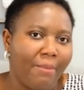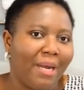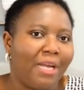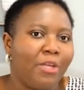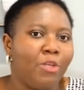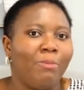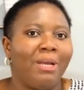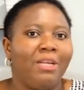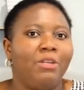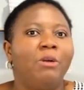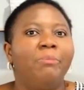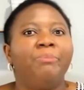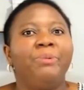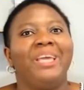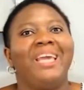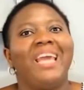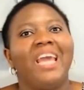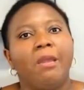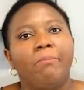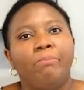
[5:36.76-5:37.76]
and you might not
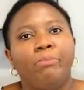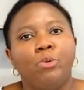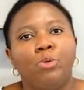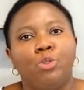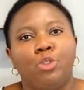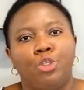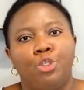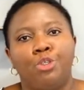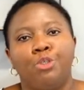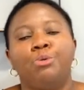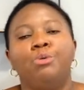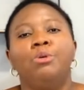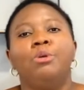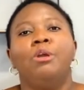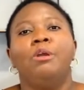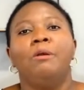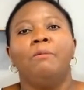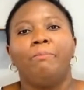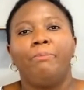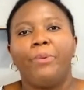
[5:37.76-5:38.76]
be able to
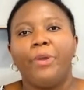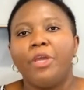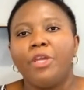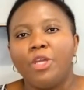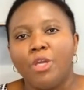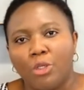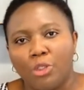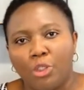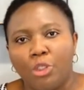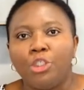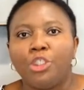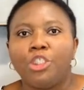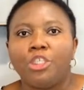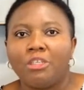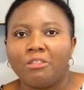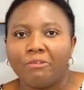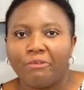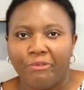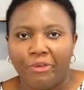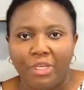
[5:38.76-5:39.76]
pay your
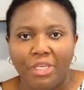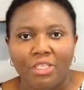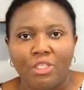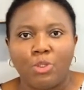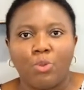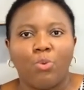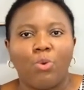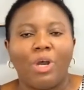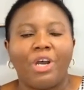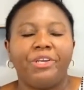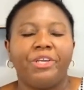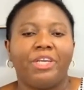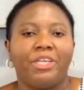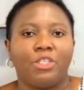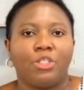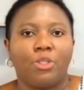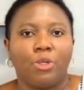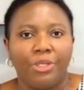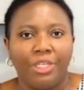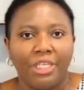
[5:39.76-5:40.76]
tuition fees while you're
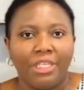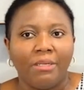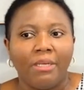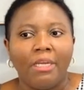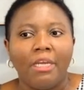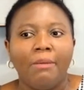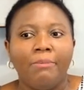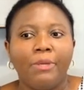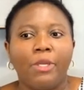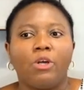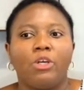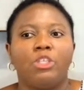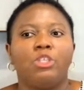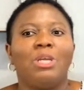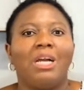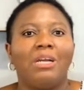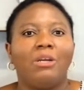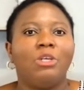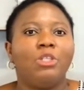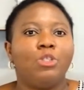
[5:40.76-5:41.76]
studying, because
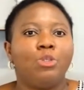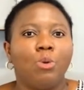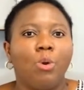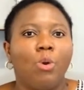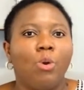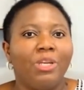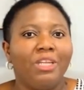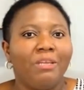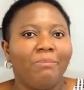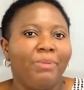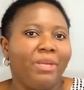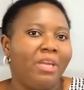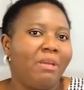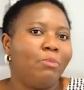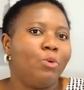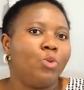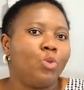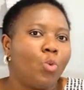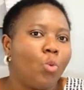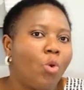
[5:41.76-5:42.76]
you are going to only be
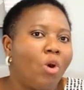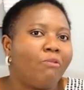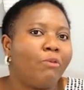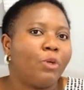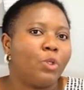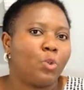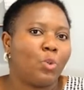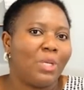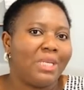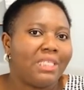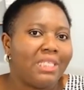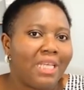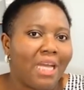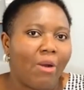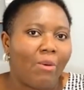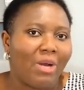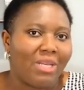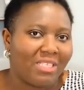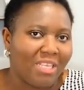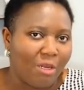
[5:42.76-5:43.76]
able to work for 20
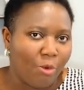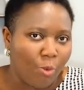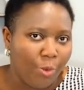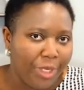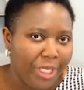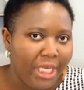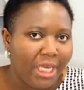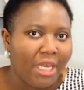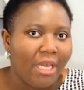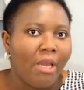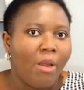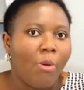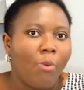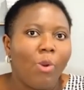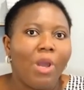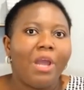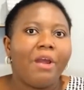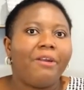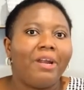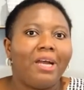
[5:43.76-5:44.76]
hours a week.
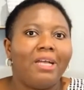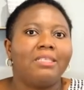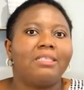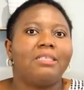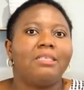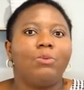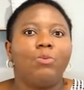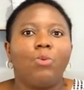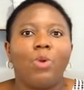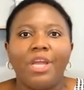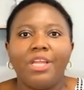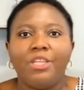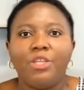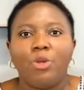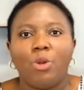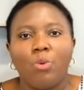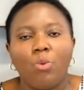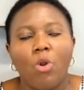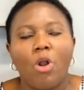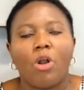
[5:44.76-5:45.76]
Whereas when
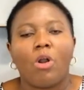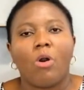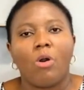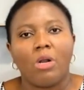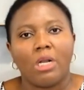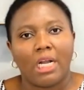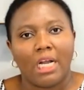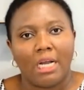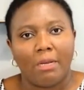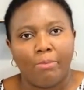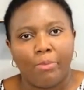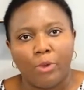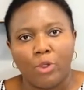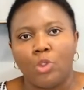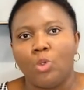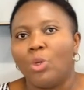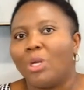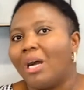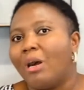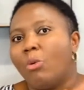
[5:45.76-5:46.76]
you work on
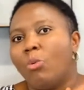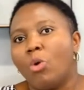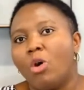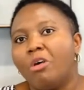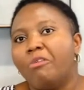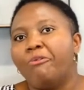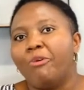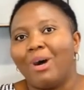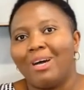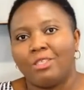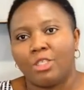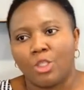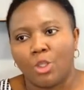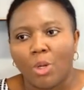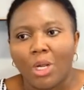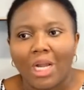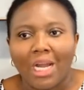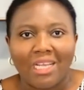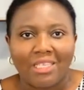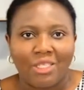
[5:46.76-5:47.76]
campus, you can work for as
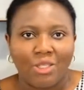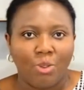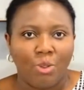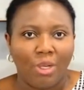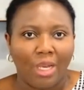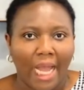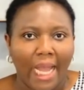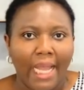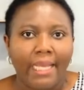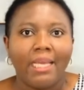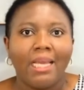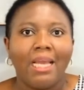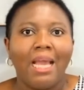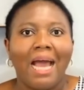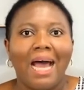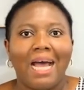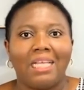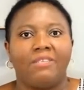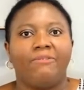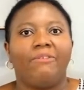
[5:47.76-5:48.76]
long as you like,
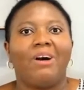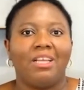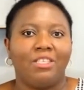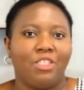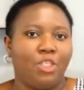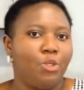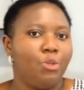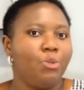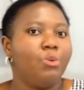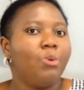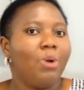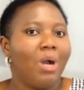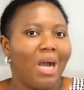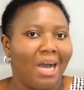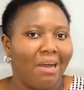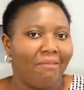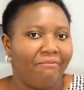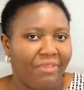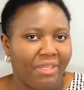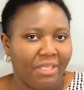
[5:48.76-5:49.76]
as far as you
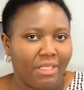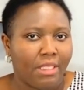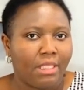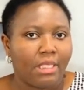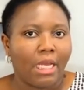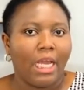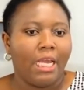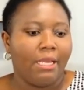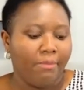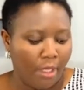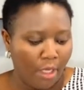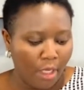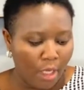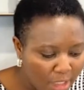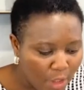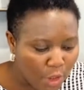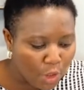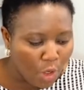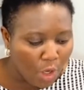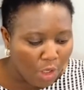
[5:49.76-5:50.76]
have the time.
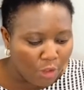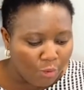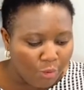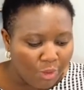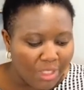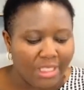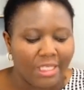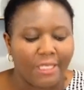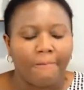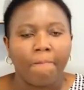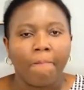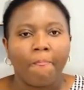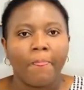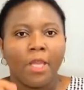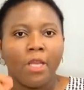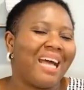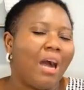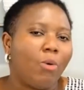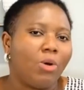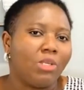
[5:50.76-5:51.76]
The third reason,
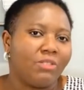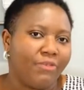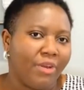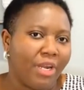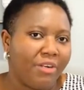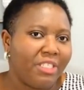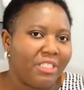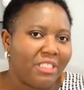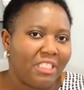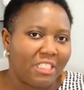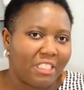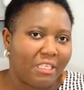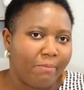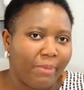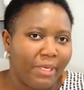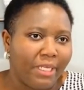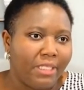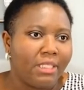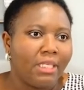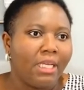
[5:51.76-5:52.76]
I was very
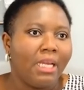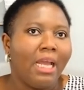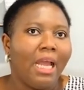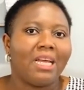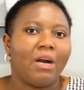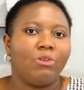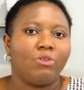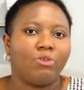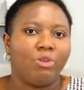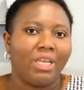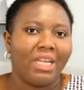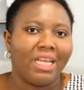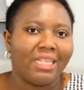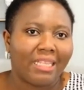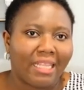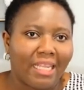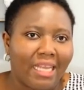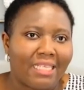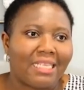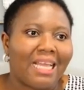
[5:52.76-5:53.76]
disciplined. I was
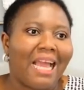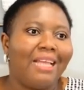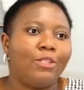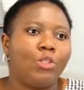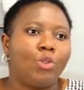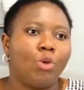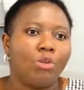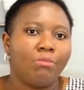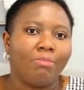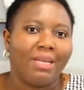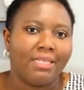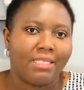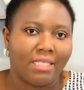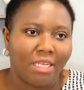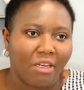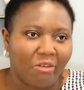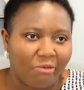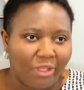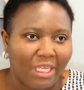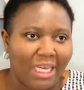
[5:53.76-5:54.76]
relentless. I told
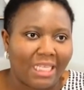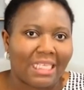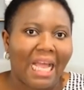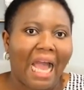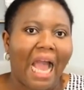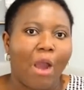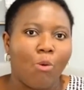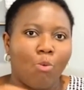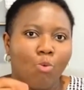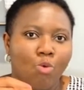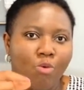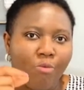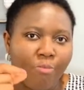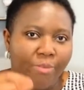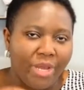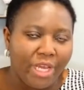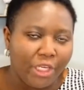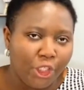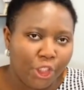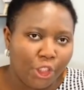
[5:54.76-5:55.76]
myself that I will
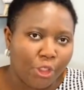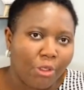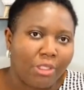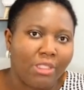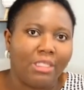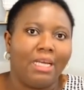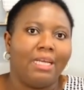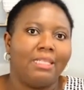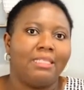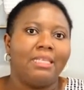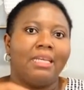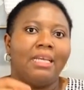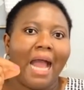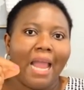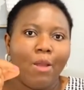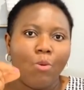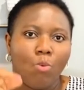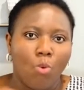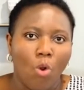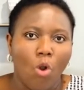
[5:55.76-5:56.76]
make sure that
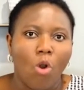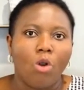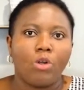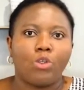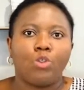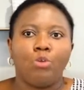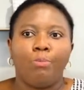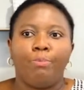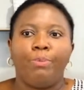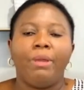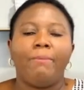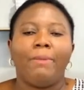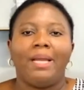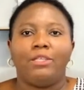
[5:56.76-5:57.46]
I work to pay my